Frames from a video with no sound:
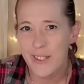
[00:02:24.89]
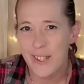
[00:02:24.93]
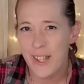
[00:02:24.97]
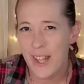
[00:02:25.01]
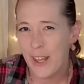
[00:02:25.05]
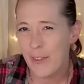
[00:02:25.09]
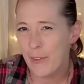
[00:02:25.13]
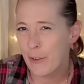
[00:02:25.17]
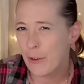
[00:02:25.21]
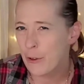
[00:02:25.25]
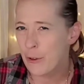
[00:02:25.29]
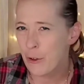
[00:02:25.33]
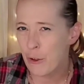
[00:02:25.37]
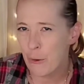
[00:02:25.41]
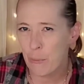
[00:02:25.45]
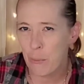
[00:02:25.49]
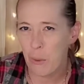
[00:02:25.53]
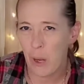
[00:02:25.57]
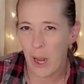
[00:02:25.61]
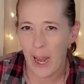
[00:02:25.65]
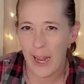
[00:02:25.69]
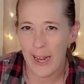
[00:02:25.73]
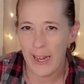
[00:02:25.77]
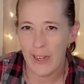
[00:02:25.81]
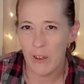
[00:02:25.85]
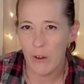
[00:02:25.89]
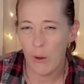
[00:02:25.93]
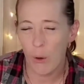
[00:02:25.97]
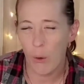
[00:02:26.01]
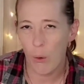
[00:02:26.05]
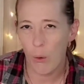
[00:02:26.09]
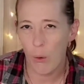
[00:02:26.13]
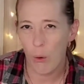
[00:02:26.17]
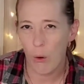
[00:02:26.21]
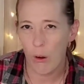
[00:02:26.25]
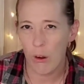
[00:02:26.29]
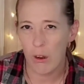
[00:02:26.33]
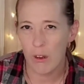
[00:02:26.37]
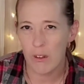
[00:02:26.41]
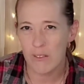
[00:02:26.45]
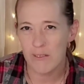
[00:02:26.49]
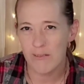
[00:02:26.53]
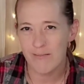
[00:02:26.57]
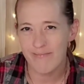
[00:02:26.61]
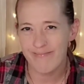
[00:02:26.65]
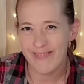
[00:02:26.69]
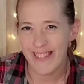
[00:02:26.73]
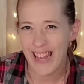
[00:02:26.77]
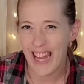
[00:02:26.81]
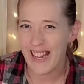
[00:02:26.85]
either too bright or
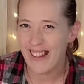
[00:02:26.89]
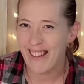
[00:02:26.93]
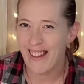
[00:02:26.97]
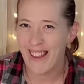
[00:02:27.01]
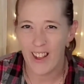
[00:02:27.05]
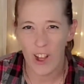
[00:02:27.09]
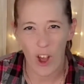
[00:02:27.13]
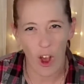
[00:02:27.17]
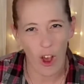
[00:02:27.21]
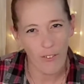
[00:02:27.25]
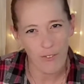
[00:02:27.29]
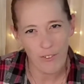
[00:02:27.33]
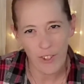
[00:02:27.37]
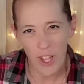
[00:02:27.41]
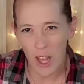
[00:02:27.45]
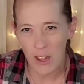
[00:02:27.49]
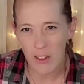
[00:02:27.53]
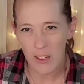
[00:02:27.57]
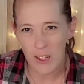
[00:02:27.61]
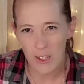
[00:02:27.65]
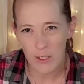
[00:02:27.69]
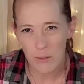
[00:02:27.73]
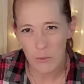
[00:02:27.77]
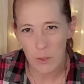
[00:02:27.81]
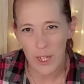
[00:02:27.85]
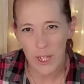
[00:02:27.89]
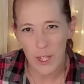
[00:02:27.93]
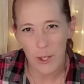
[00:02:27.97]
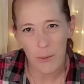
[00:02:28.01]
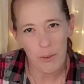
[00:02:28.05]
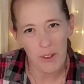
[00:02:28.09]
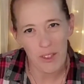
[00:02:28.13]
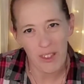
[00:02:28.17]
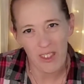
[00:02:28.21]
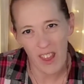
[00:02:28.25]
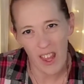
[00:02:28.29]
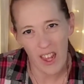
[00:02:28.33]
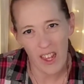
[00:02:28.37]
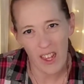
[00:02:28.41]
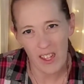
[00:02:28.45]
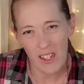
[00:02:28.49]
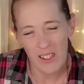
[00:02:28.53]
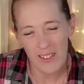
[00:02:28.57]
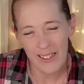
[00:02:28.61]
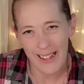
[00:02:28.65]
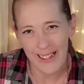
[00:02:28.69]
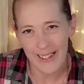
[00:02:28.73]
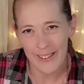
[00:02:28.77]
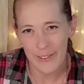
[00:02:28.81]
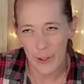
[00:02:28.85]
kind of like off-colored, what you would think,
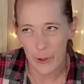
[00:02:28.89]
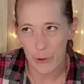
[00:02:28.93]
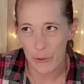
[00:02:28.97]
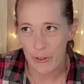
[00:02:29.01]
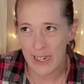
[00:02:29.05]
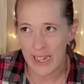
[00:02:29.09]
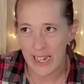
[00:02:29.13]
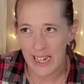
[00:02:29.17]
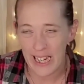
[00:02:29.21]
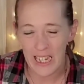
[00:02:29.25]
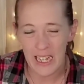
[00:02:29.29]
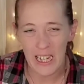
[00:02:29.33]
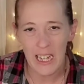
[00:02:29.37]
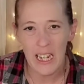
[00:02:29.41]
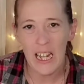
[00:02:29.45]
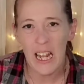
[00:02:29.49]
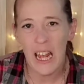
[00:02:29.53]
like the green.